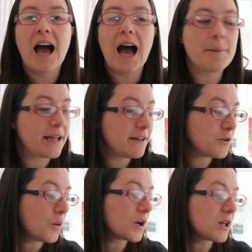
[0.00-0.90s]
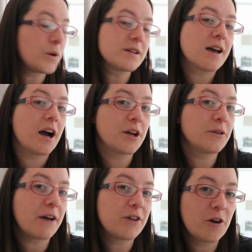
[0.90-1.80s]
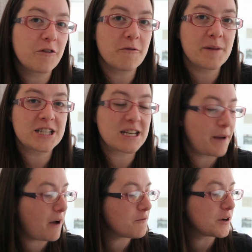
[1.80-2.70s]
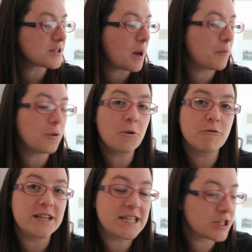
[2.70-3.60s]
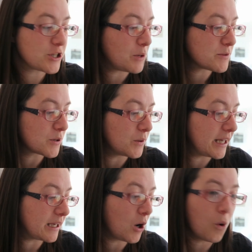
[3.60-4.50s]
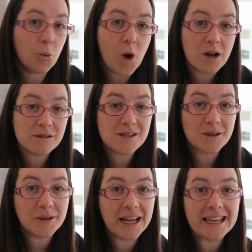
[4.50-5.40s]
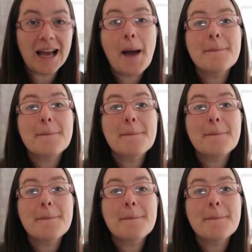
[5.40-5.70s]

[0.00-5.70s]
Um, and if you're one of the ones that I don't have a lot of information about, for example, religious homeschooling or world schooling,